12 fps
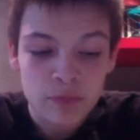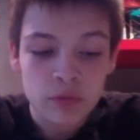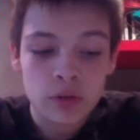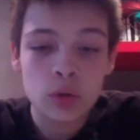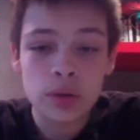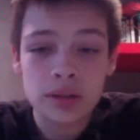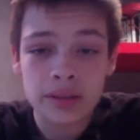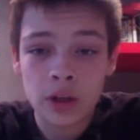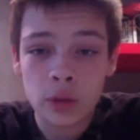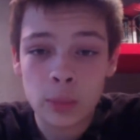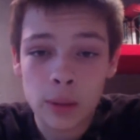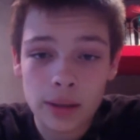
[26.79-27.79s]
you can tell
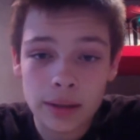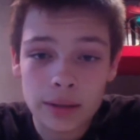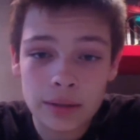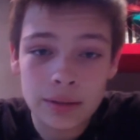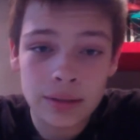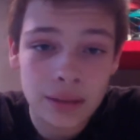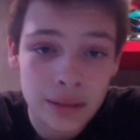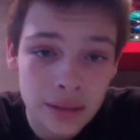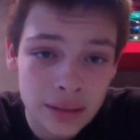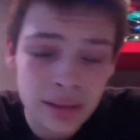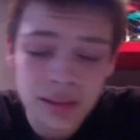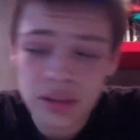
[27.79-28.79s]
by it that it
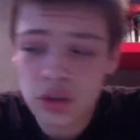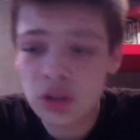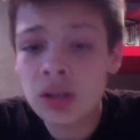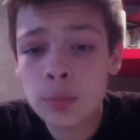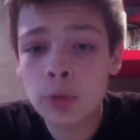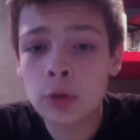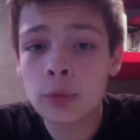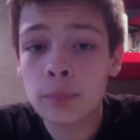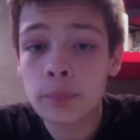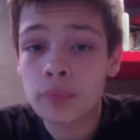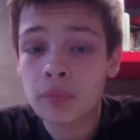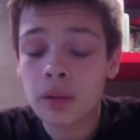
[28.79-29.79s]
is a cheaper
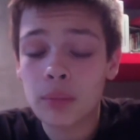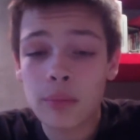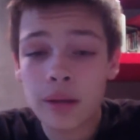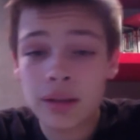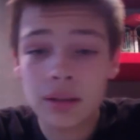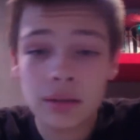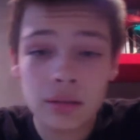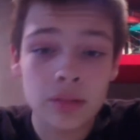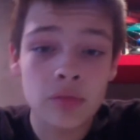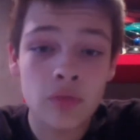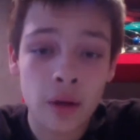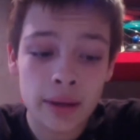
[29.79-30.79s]
made
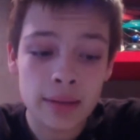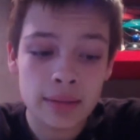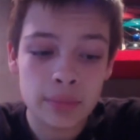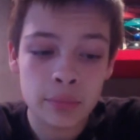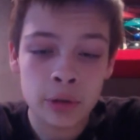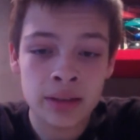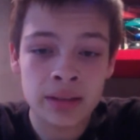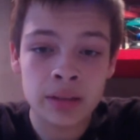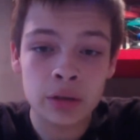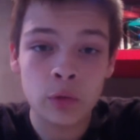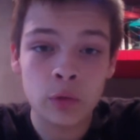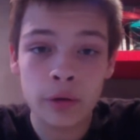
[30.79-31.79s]
device, but it's
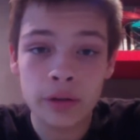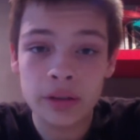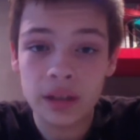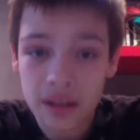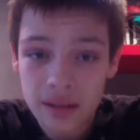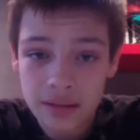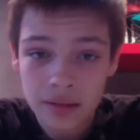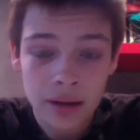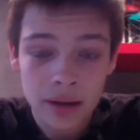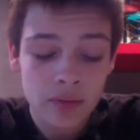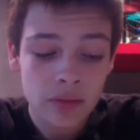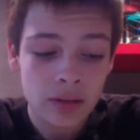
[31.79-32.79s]
still very nice.
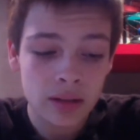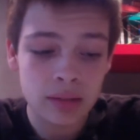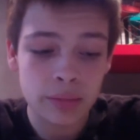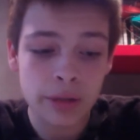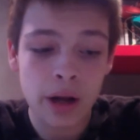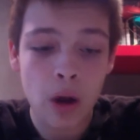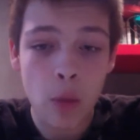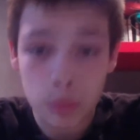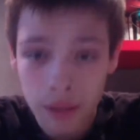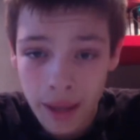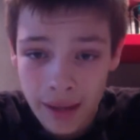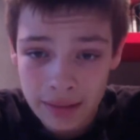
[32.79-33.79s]
It's made out of
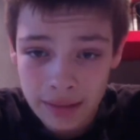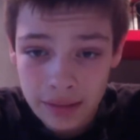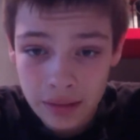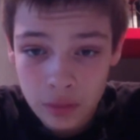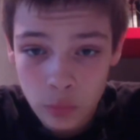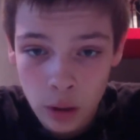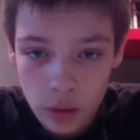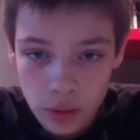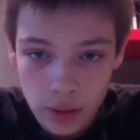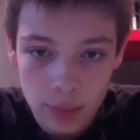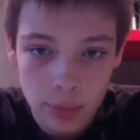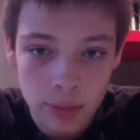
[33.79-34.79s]
plastic, while the
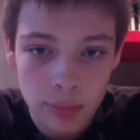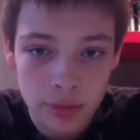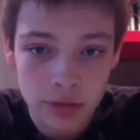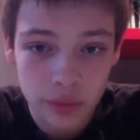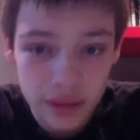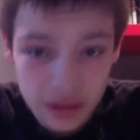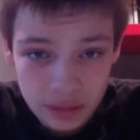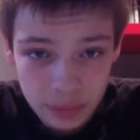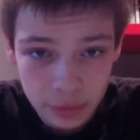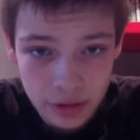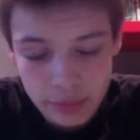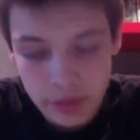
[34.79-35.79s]
iPad mini Retina
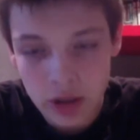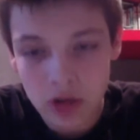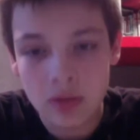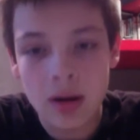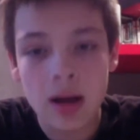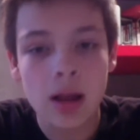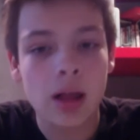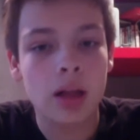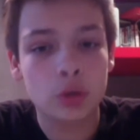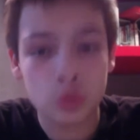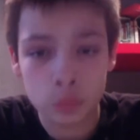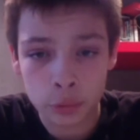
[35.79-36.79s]
display is made out of
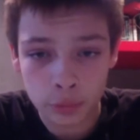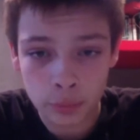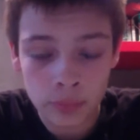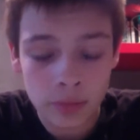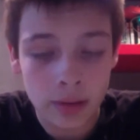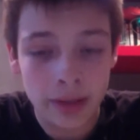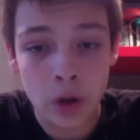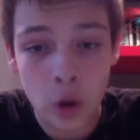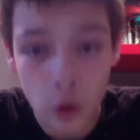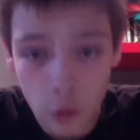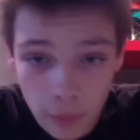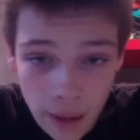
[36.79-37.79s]
aluminum, like
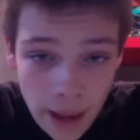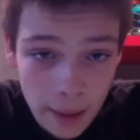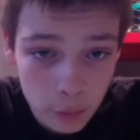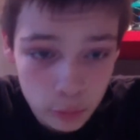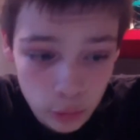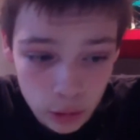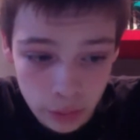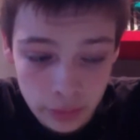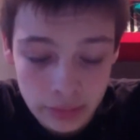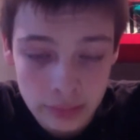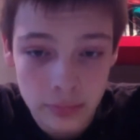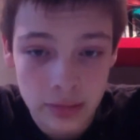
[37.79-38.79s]
all Apple
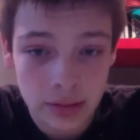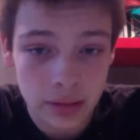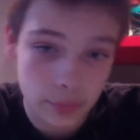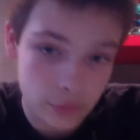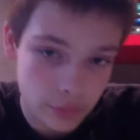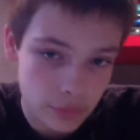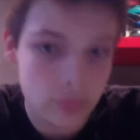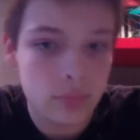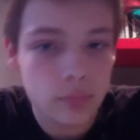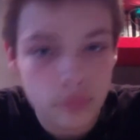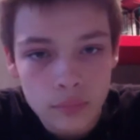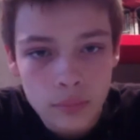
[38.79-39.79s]
products, except
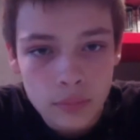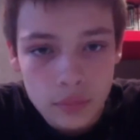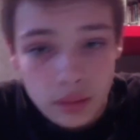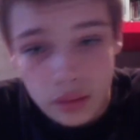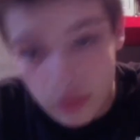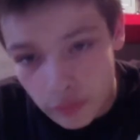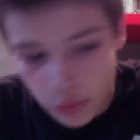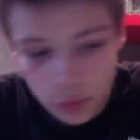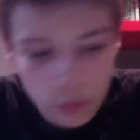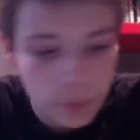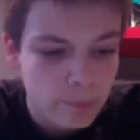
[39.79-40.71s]
a few.